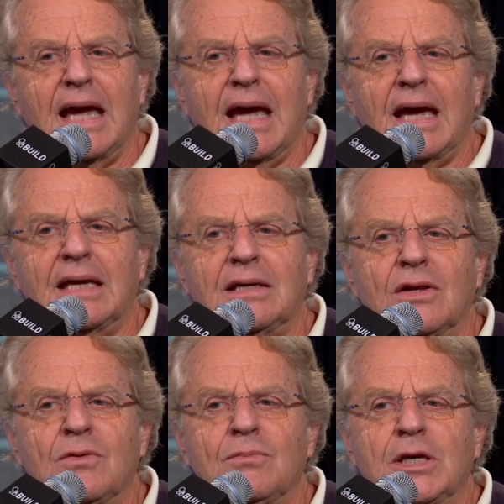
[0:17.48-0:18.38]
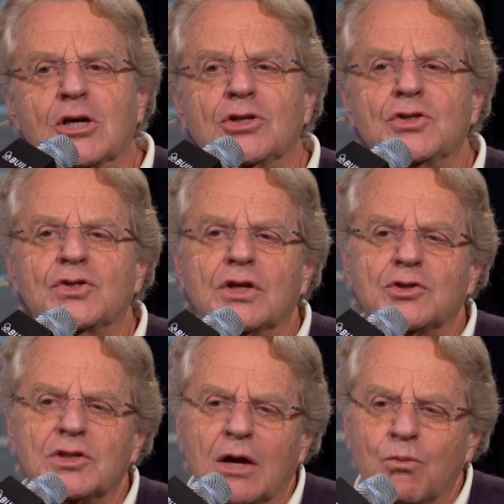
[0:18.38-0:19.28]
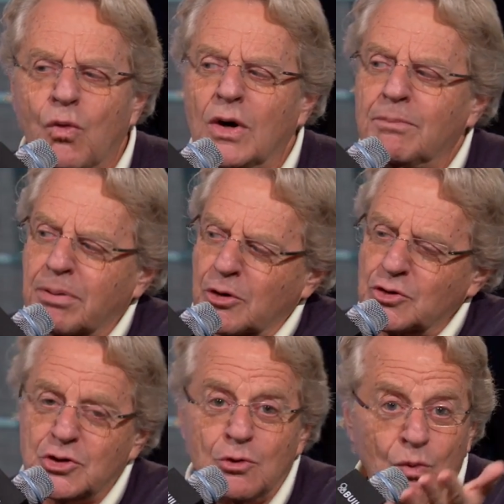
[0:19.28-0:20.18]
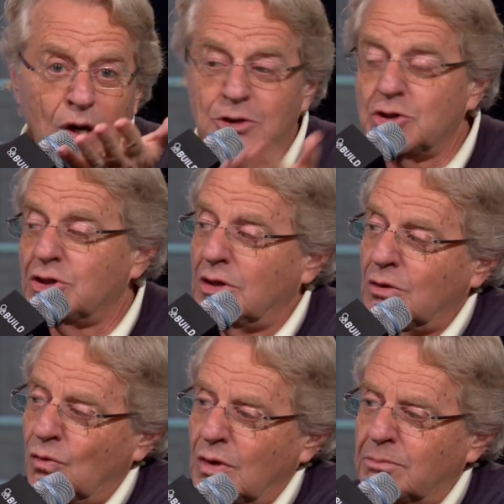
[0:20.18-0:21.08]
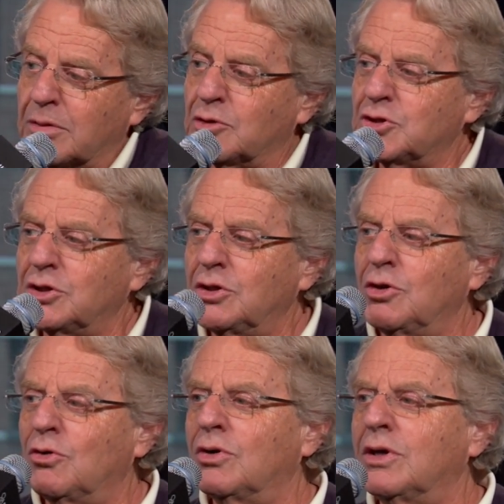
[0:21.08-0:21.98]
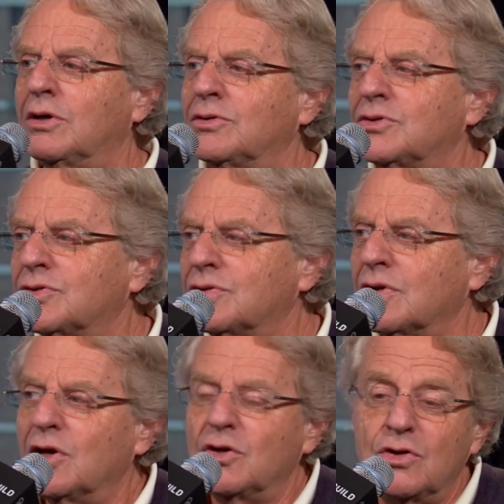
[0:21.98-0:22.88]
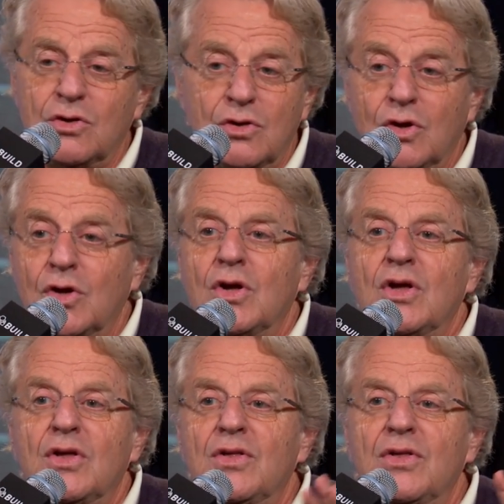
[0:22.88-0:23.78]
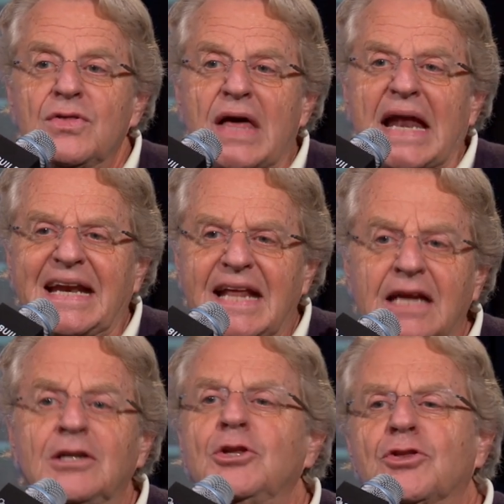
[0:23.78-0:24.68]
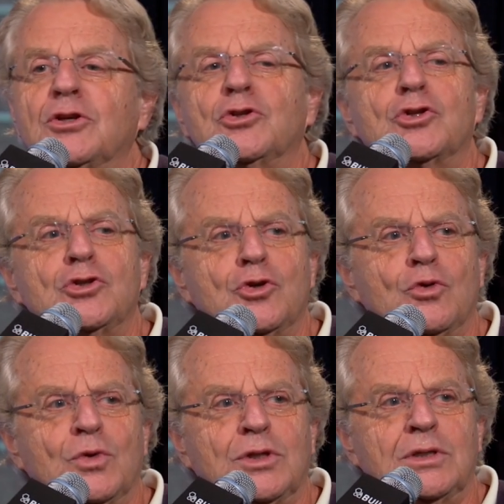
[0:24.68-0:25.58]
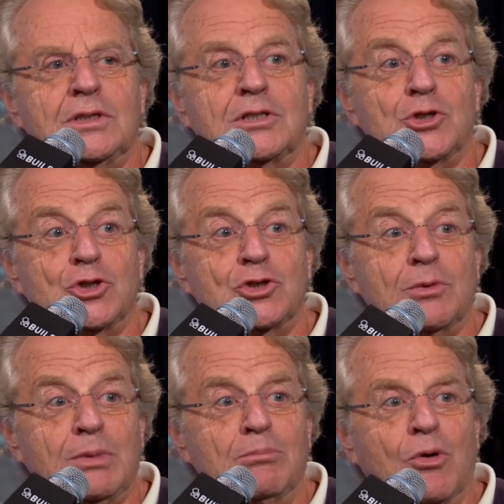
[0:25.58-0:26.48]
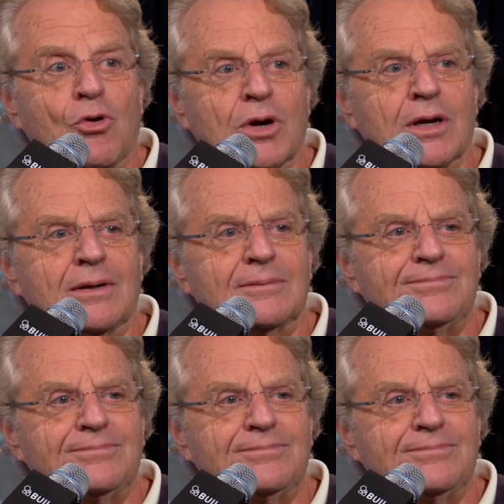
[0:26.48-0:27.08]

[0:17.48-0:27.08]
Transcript: And because there's not one person watching, one person in the audience that had anything to do with the decision to be born.